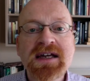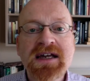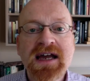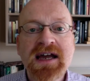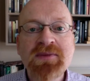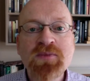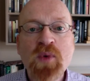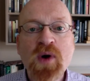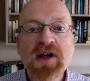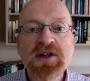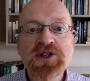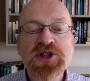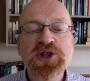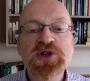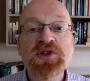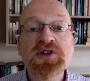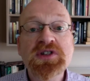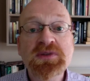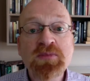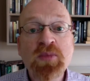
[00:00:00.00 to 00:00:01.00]
in which
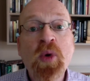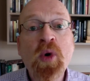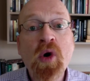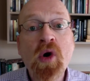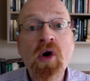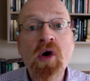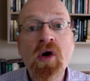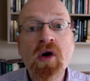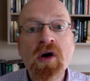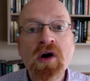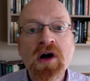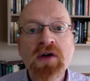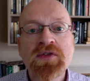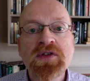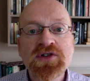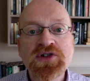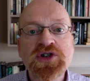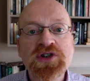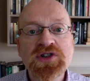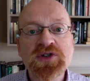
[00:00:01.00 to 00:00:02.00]
there's more
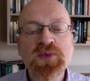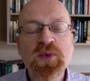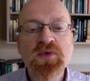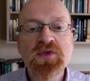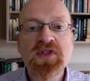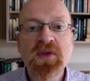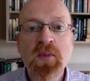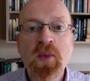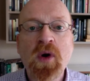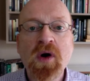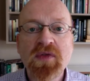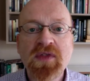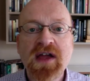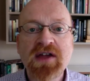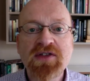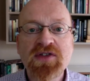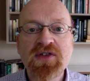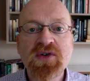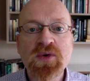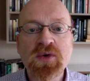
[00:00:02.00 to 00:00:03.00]
than just than what they
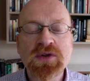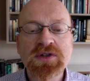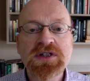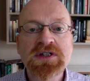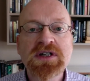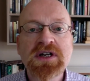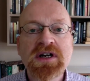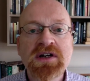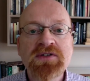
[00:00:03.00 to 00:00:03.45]
thought,